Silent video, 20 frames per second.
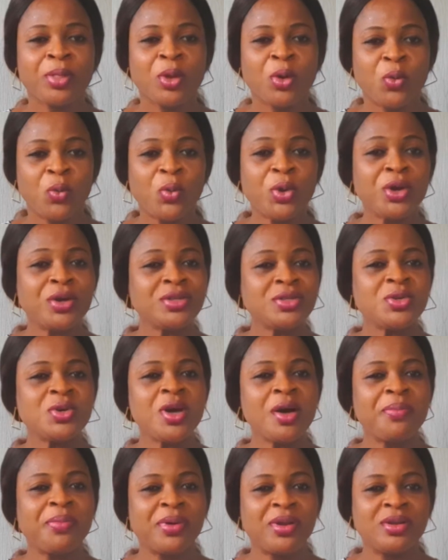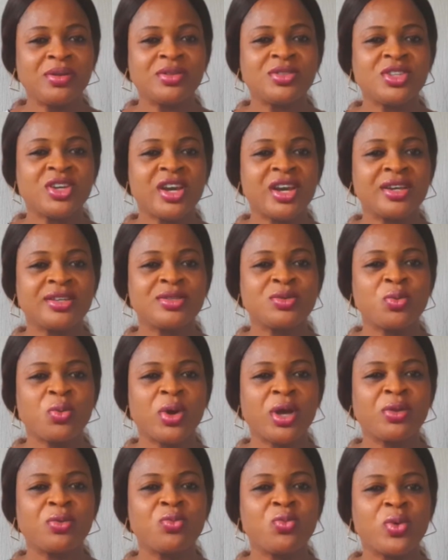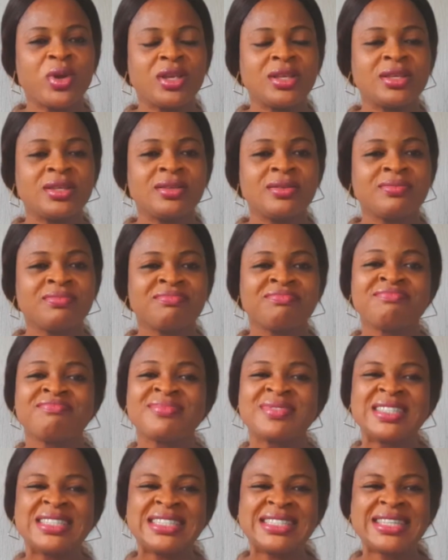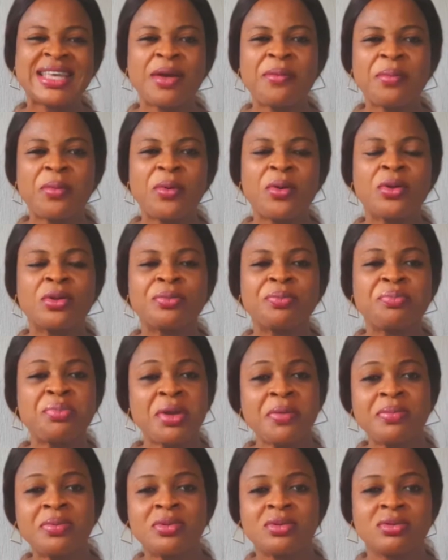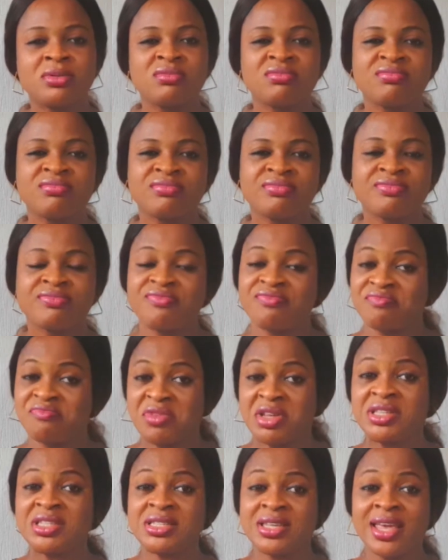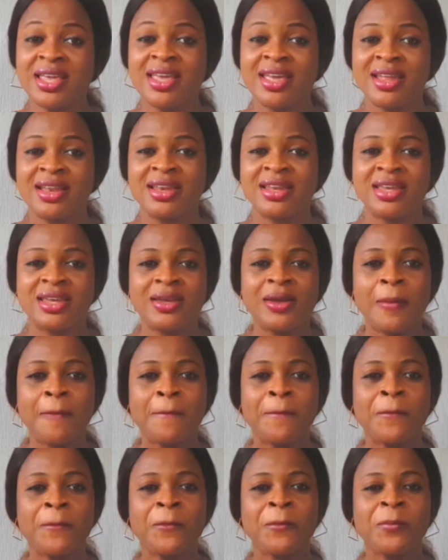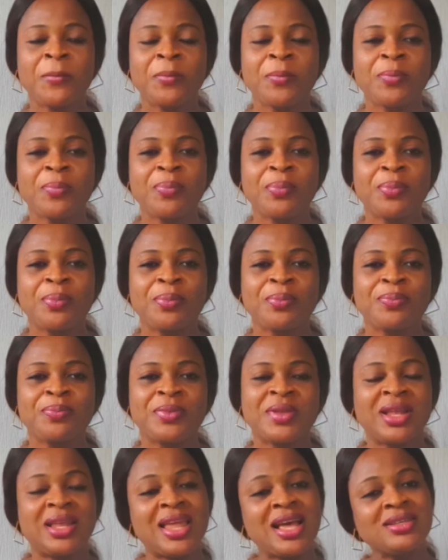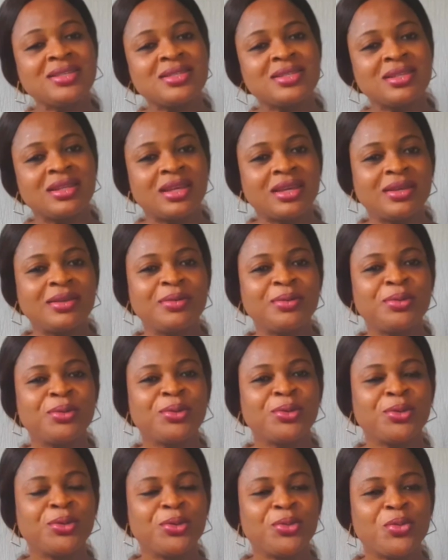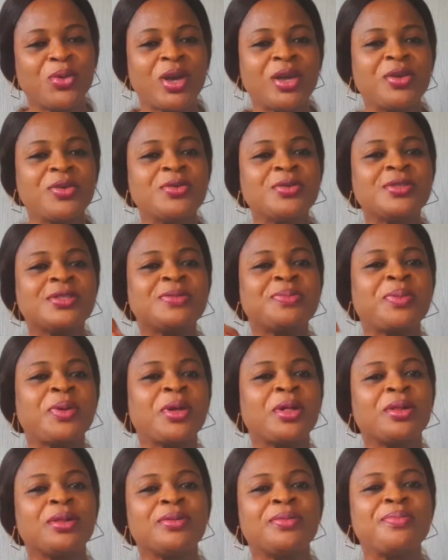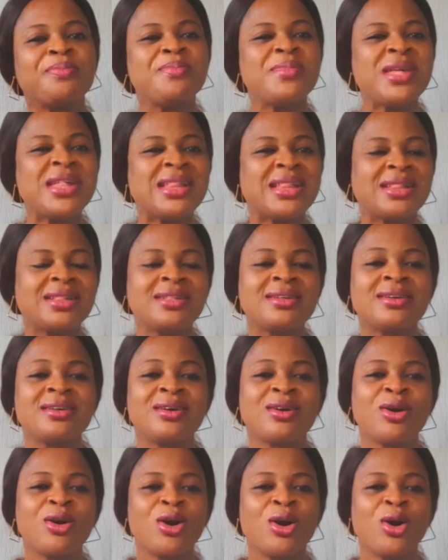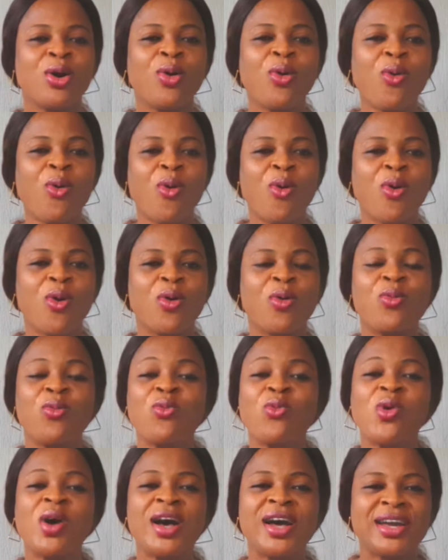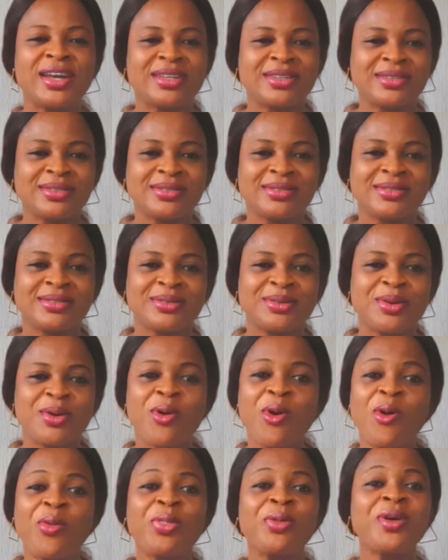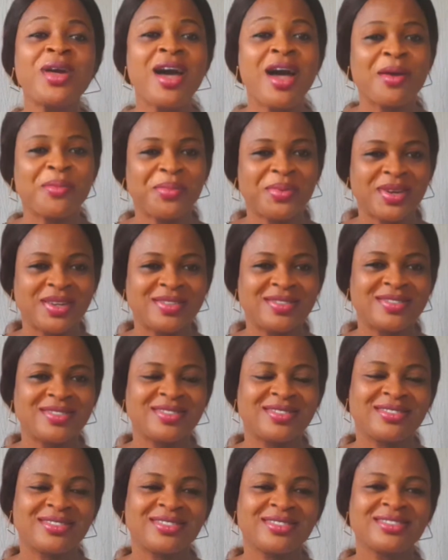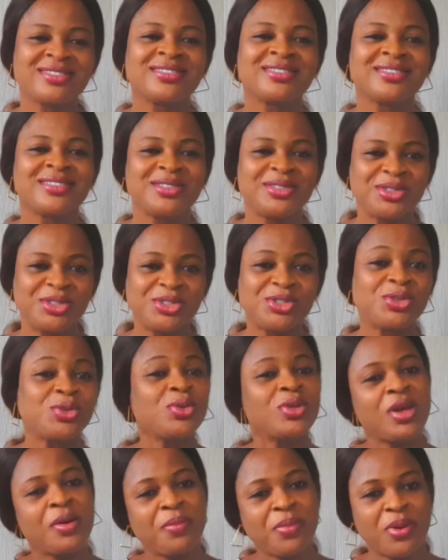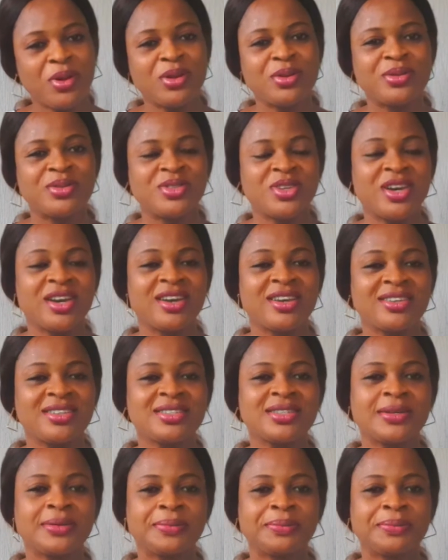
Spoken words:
We also apologize when we step on people mistakenly. Lastly, when you spill milk or wine on the carpet, you should apologize.